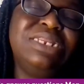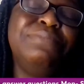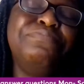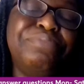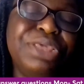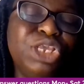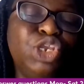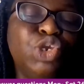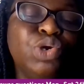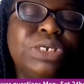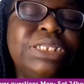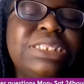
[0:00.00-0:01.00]
the big
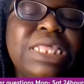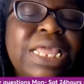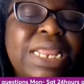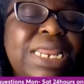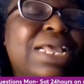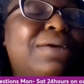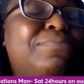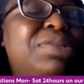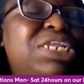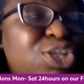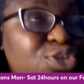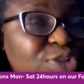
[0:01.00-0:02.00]
joints. They can
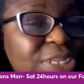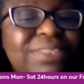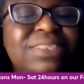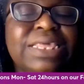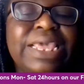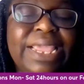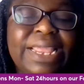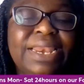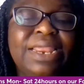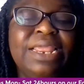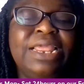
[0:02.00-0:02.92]
bleed into the skin.